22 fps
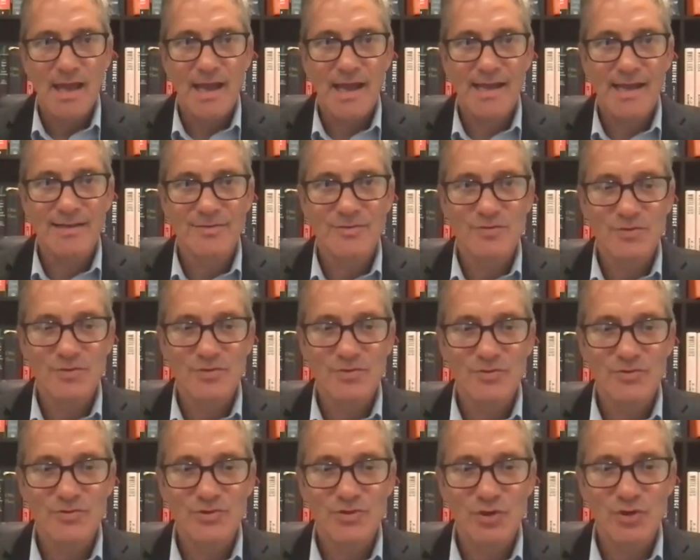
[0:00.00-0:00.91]
And
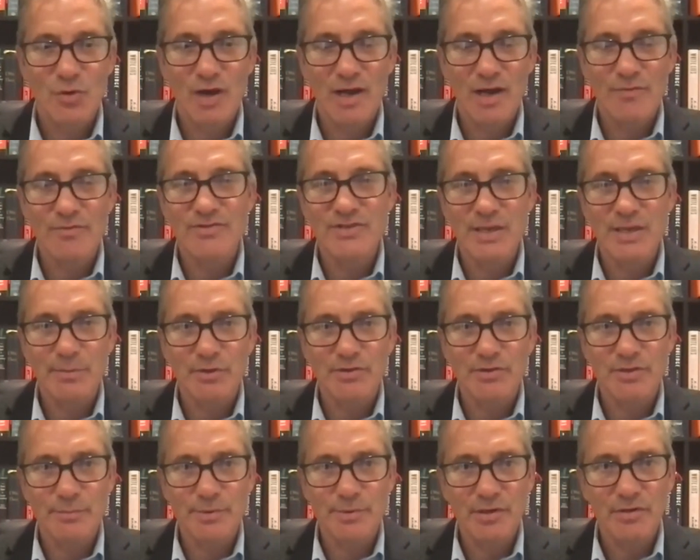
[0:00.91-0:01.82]
so I was able
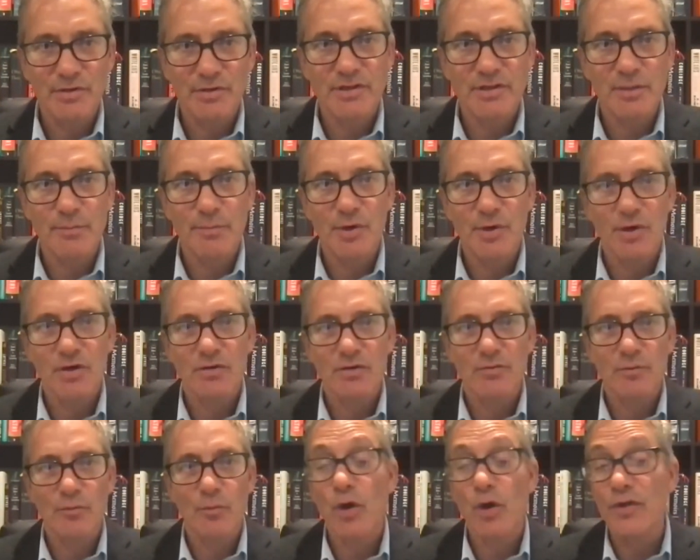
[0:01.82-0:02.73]
to build in the book
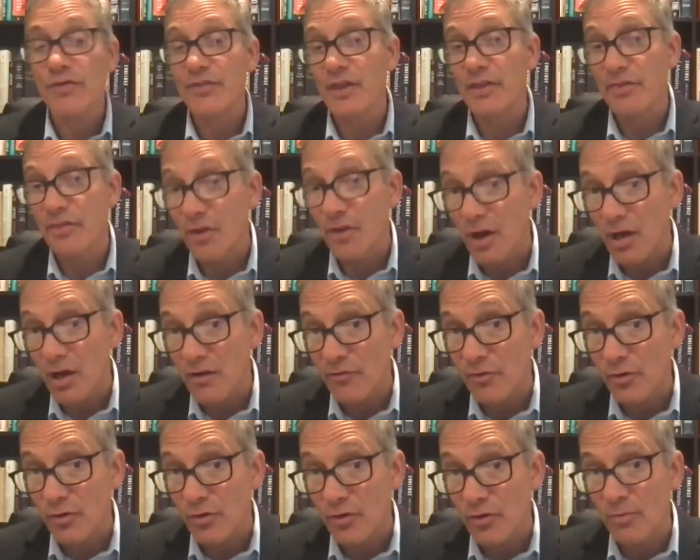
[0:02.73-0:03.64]
what they thought
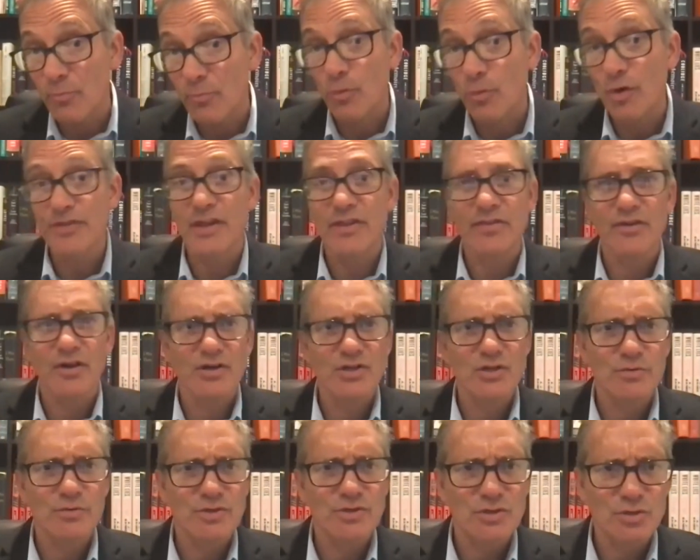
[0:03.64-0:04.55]
of her and what they thought
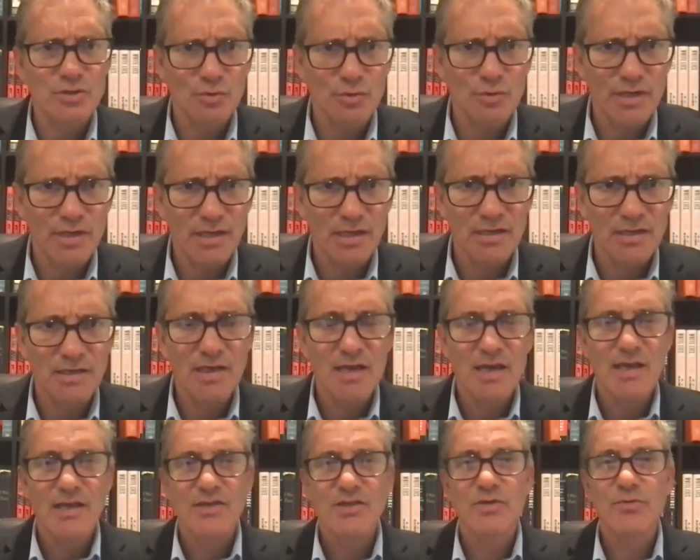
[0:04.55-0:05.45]
she was doing. And
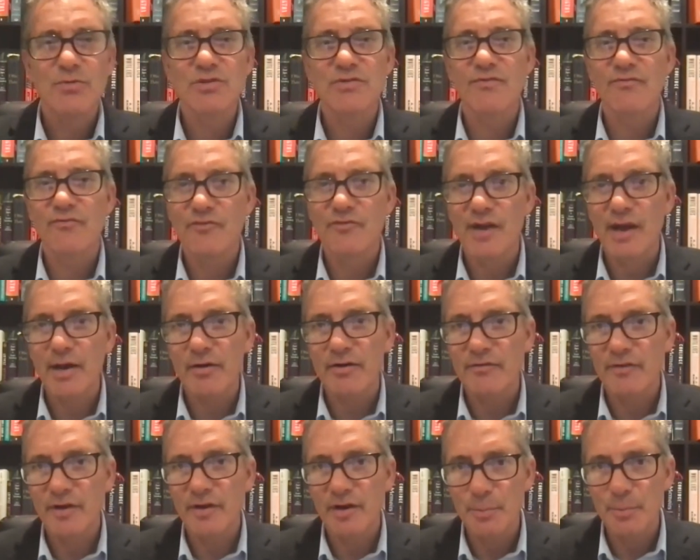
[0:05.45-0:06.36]
she was a
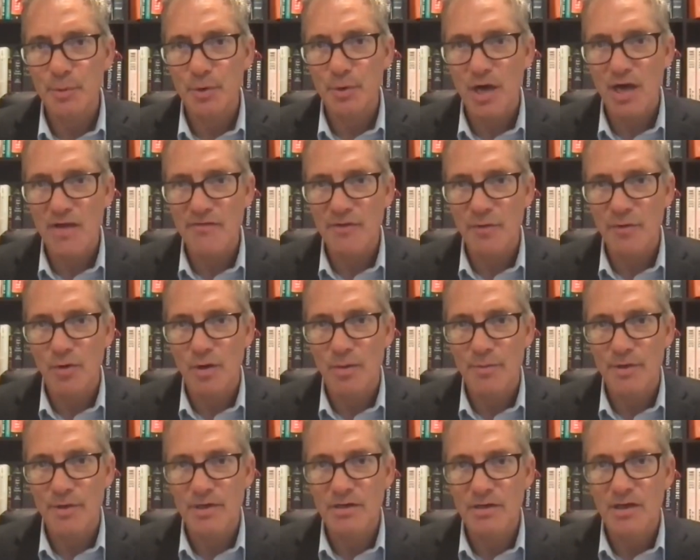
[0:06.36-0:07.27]
very, very private
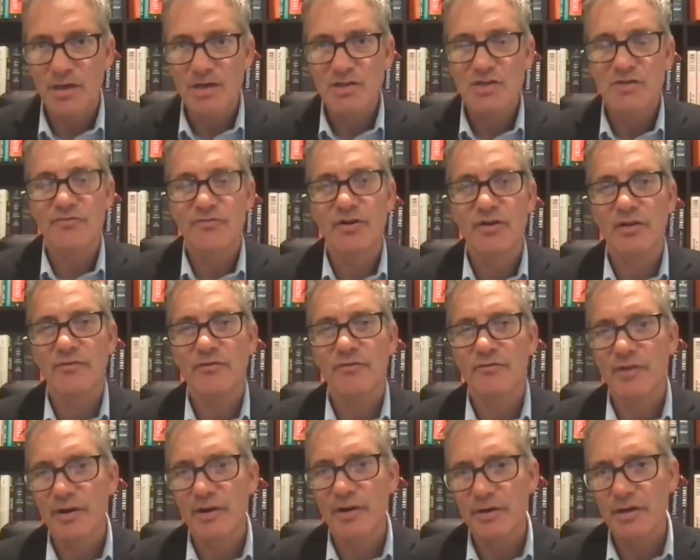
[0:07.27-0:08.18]
woman. She felt
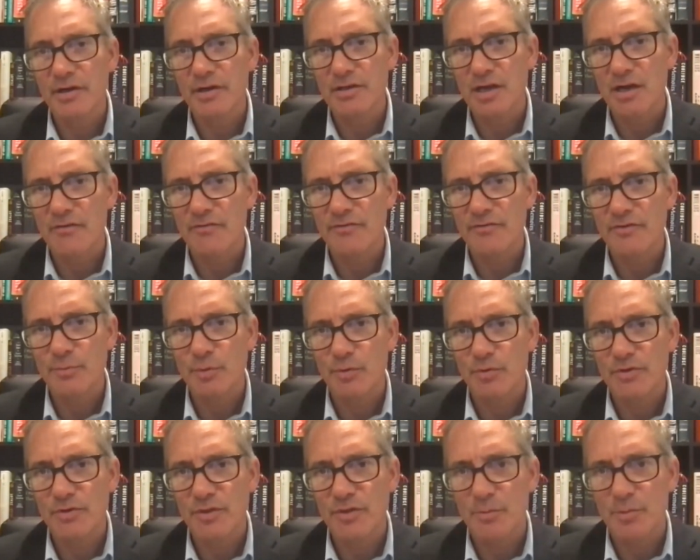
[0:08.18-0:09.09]
very
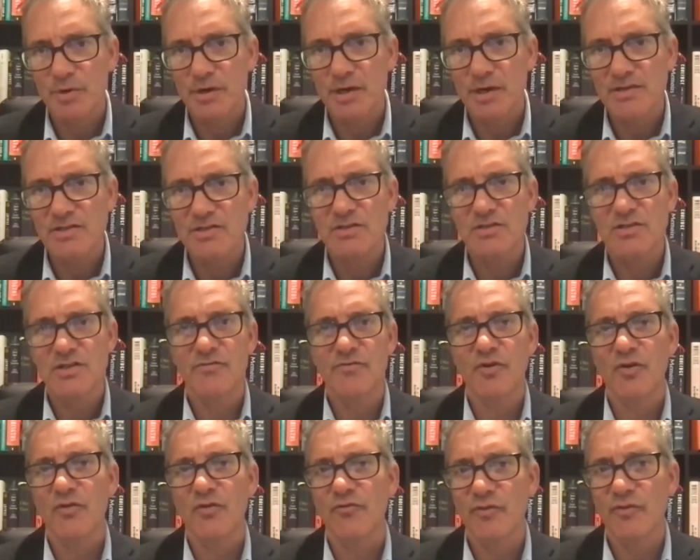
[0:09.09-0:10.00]
uncomfortable with the press. She
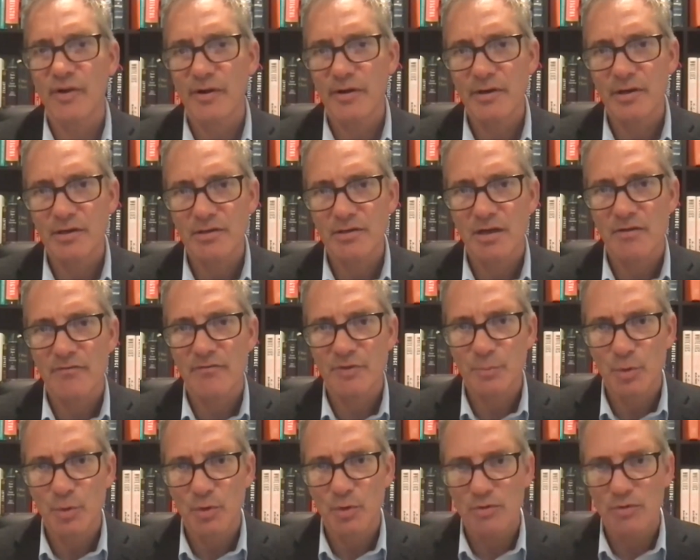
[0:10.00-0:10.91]
felt very
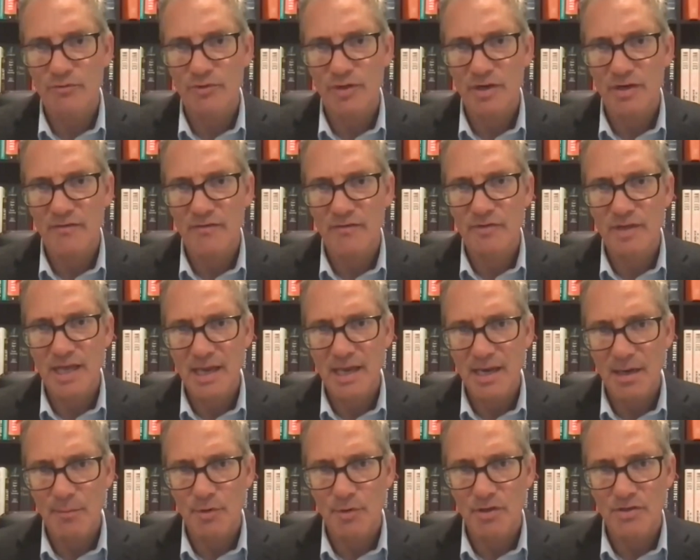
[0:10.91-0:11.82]
uncomfortable in front of
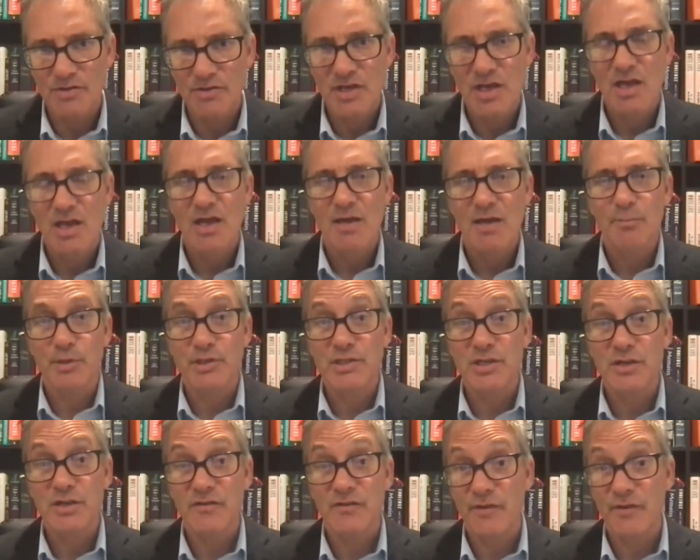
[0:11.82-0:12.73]
cameras, but
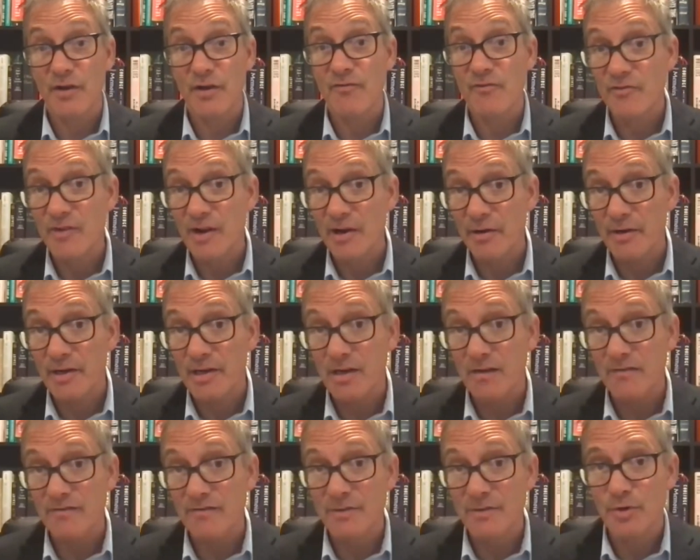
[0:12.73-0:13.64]
she felt very
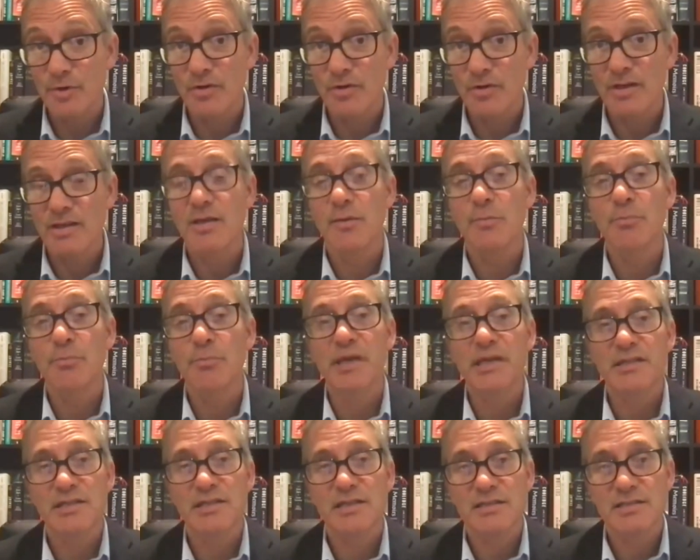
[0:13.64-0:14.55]
comfortable in the
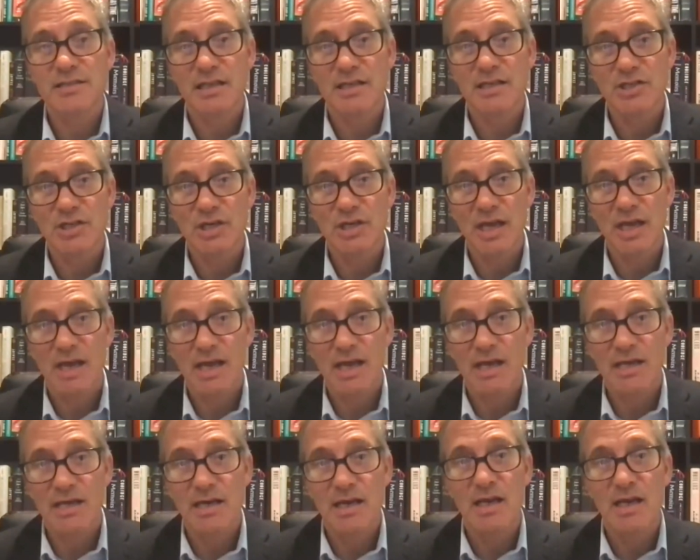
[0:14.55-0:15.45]
opinions that she
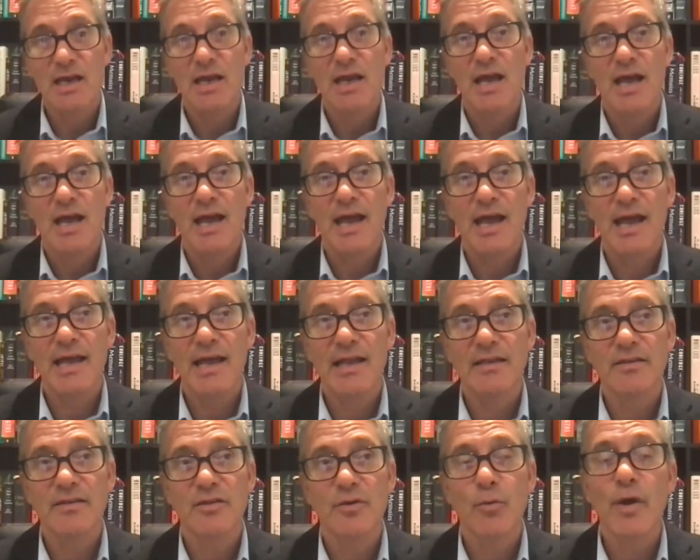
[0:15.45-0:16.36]
had
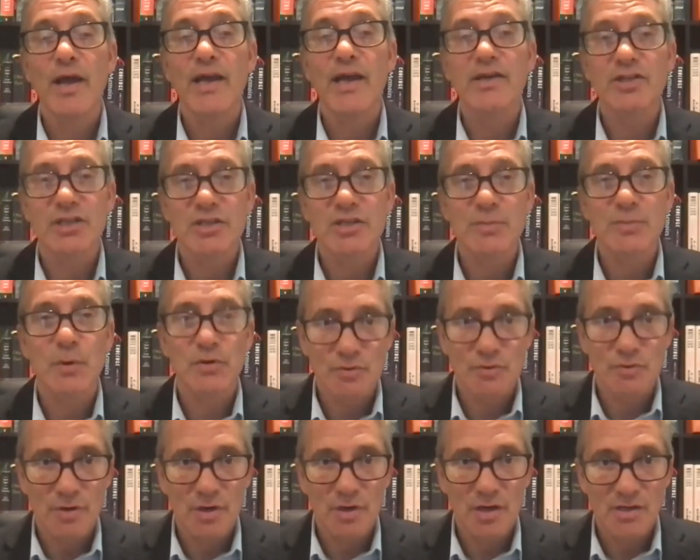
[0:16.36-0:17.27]
and the way she spoke
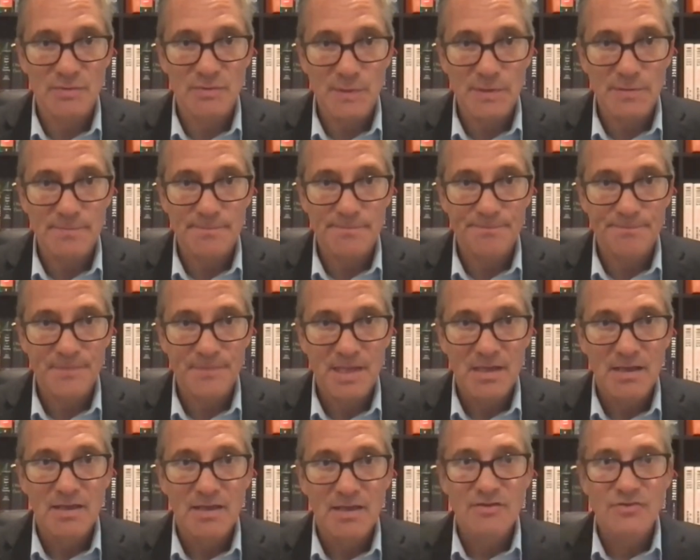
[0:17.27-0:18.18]
to her husband.
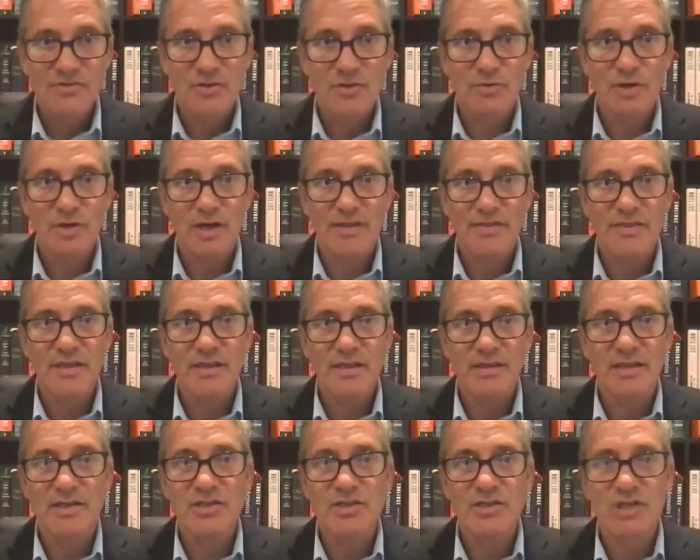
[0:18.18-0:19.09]
So I
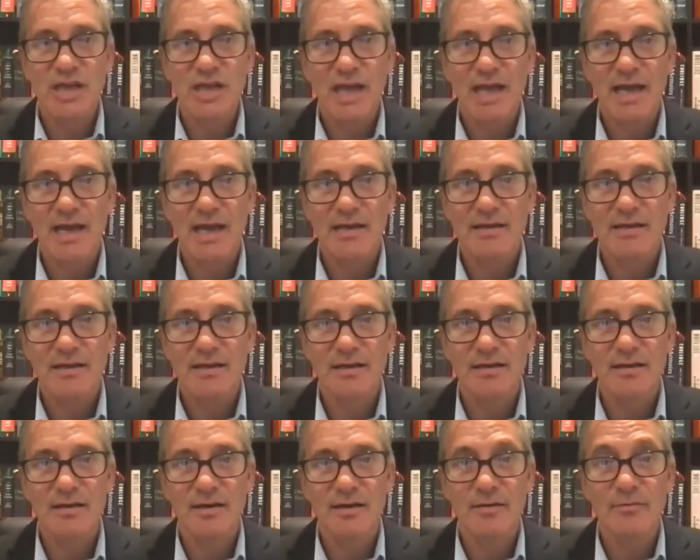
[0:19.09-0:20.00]
think that she had
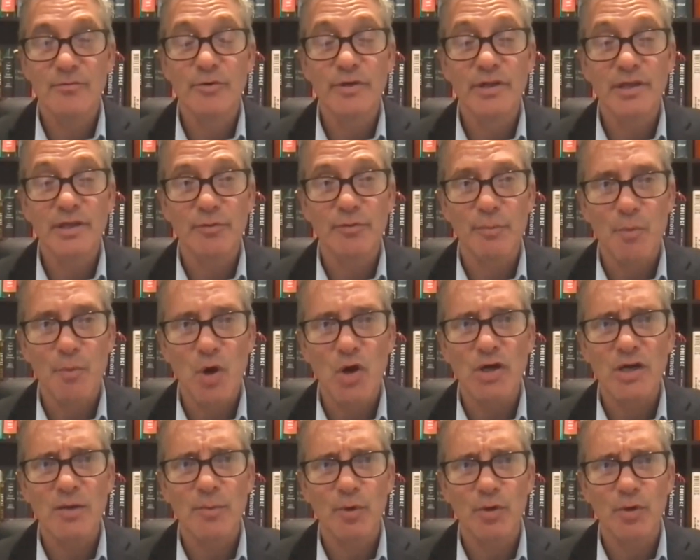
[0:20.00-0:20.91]
a really
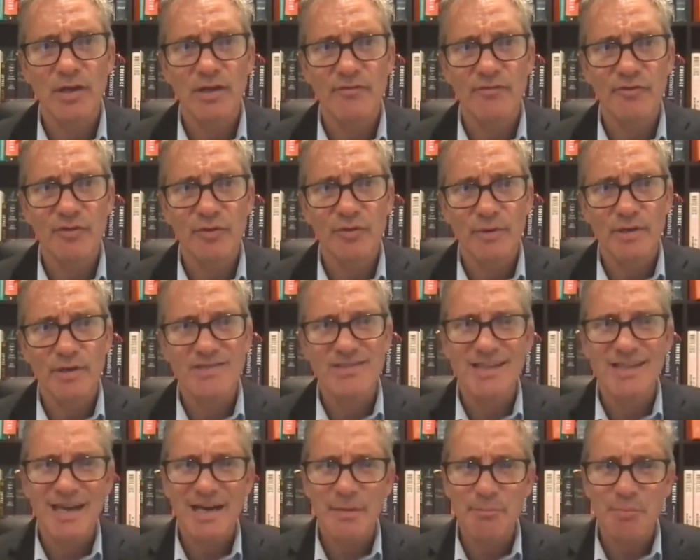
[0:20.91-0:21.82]
remarkable
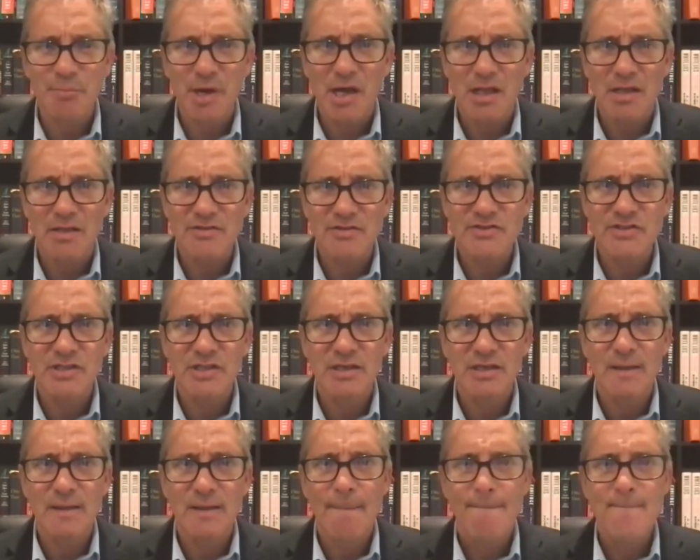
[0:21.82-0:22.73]
influence, not on
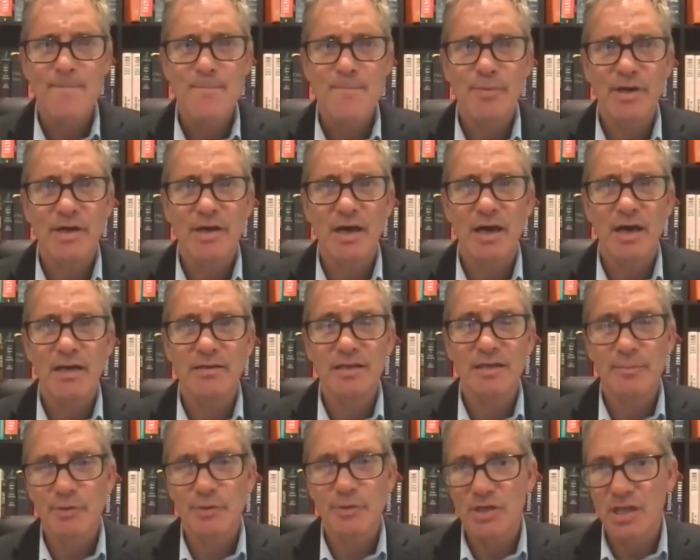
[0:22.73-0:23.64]
policy, but on
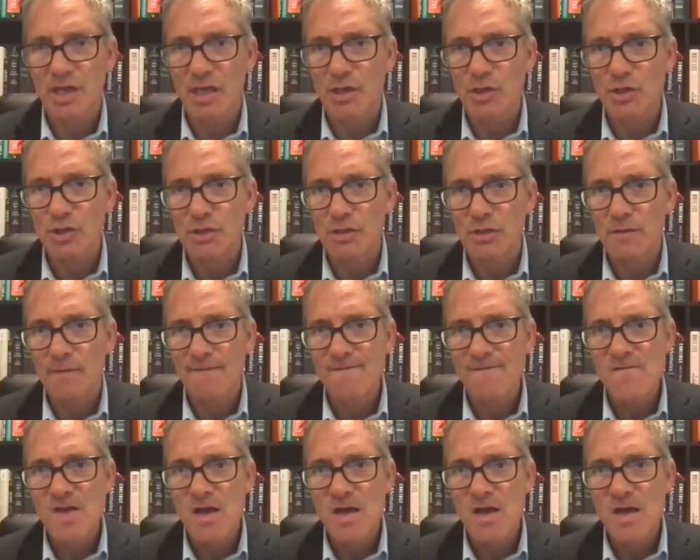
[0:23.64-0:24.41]
communication.